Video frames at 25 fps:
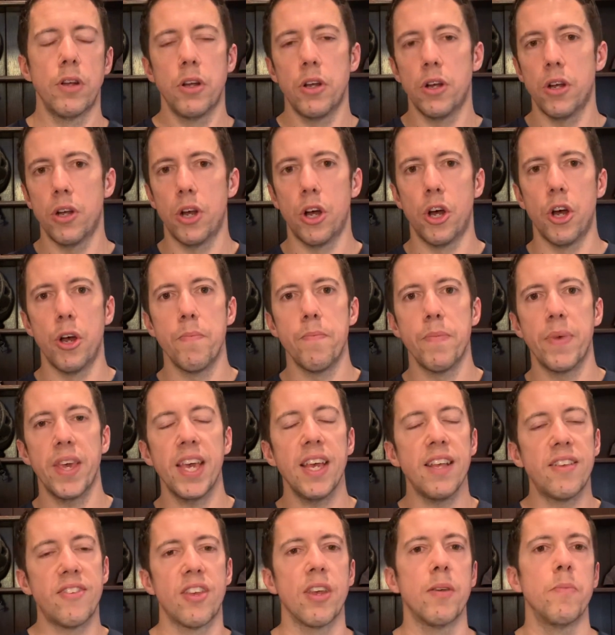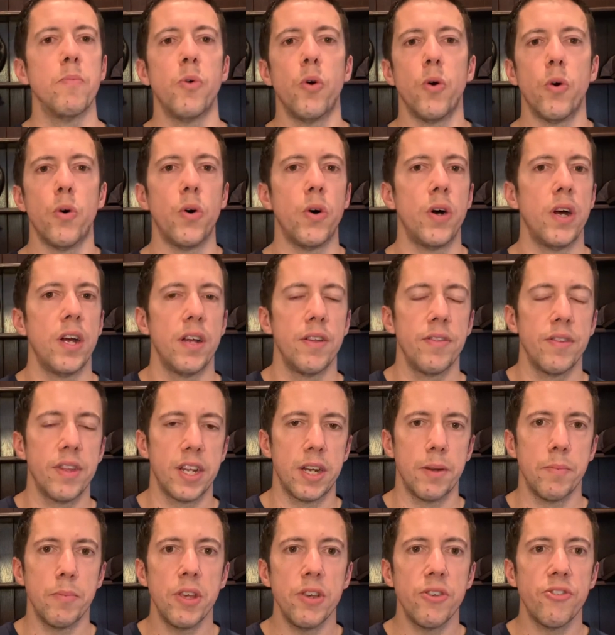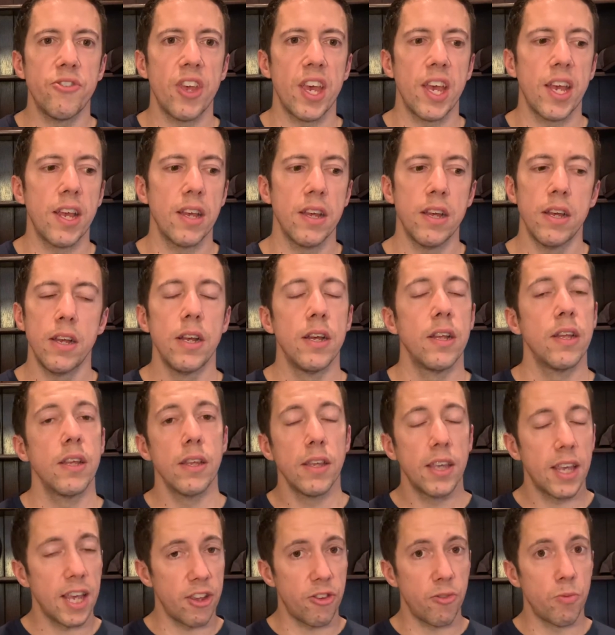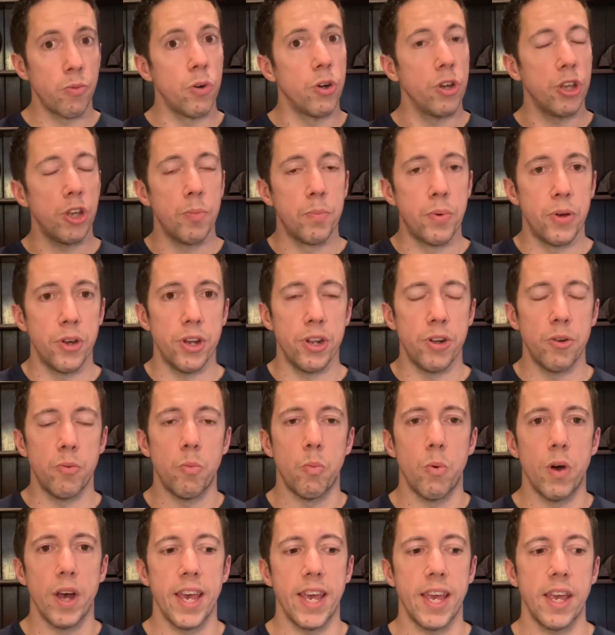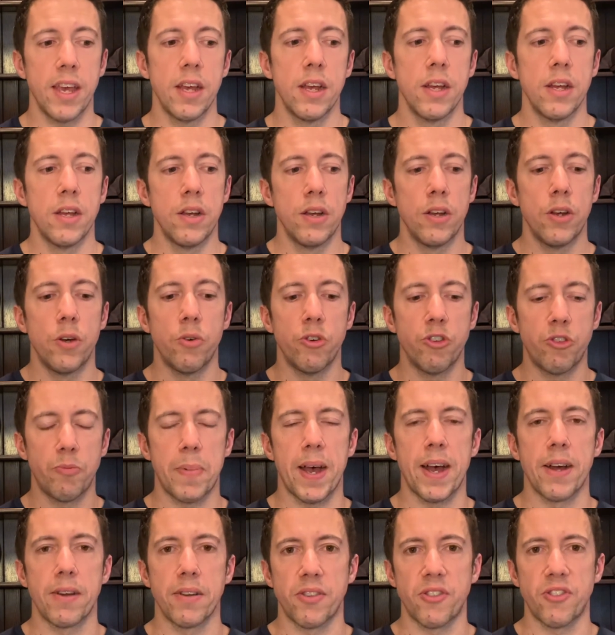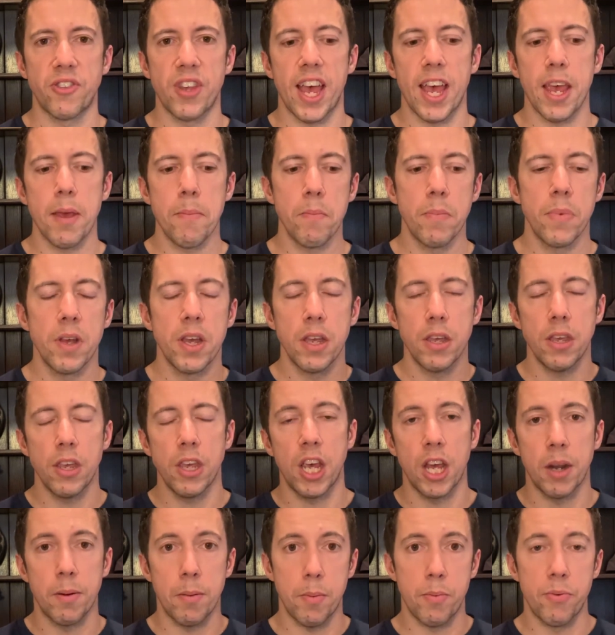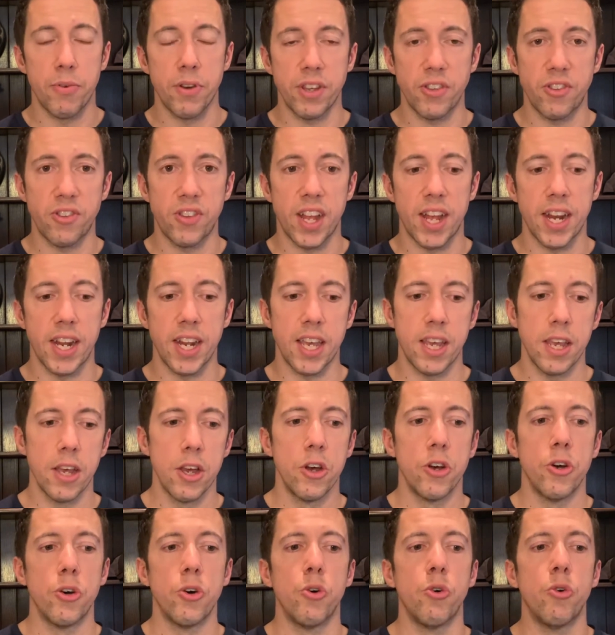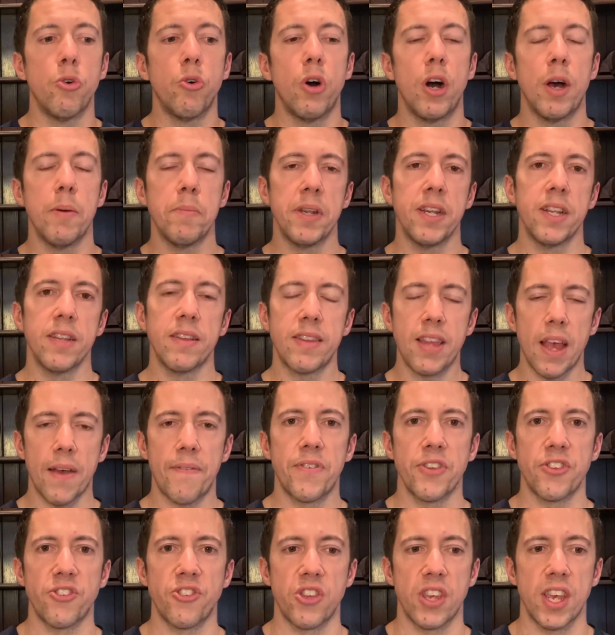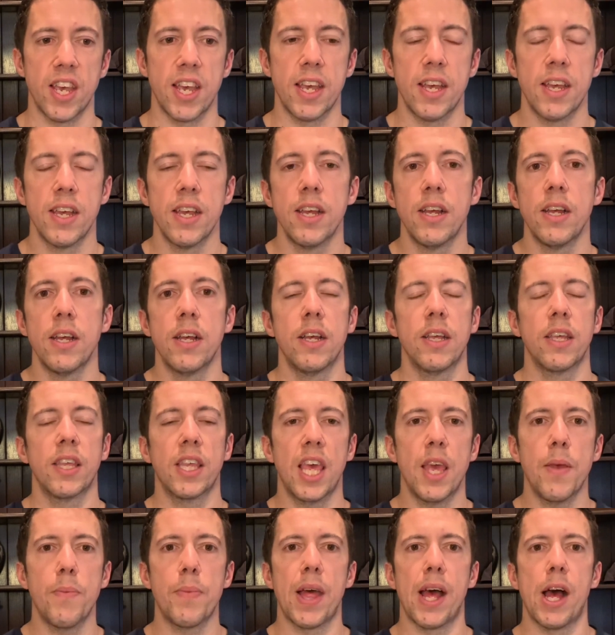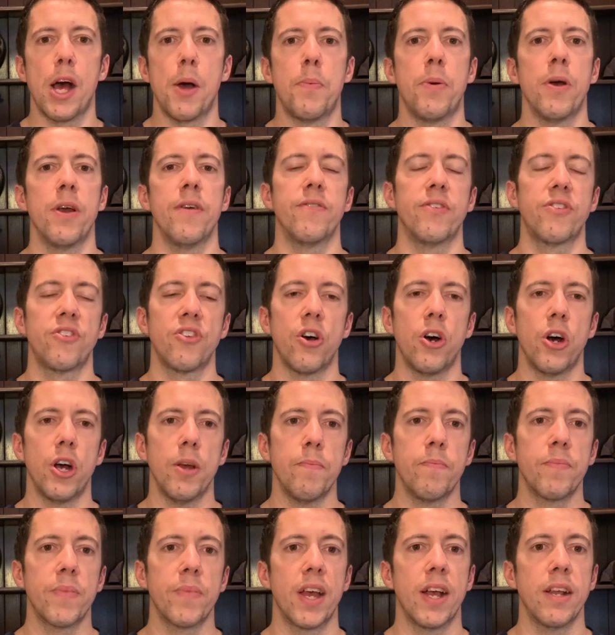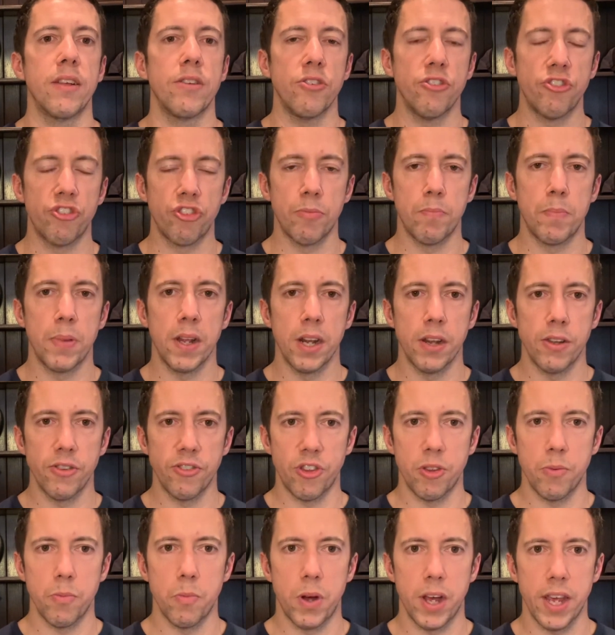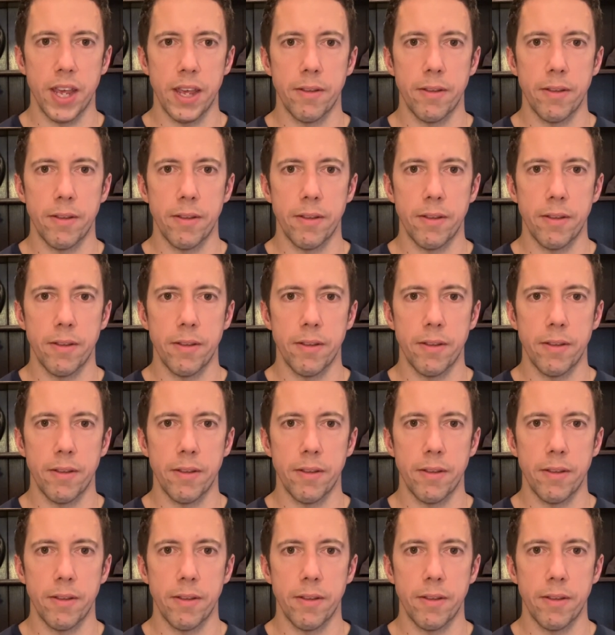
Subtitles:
I'm eating more than I'm using. Guess what? You're putting on weight, or it's about the same. You're going to be pretty steady. Or I'm in a deficit. Keep that up over time, and you should be losing weight.